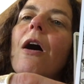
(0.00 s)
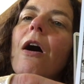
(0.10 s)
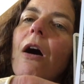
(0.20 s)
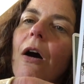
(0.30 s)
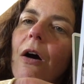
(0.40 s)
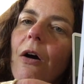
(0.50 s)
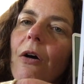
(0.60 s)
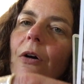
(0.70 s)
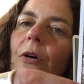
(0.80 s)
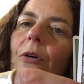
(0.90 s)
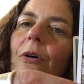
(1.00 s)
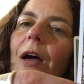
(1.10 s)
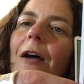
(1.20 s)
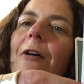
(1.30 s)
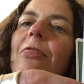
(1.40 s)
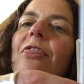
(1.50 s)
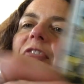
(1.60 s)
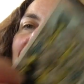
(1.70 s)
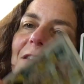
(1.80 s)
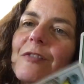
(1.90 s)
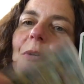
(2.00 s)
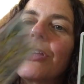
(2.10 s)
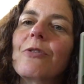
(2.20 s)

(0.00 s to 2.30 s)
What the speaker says: oh, that's what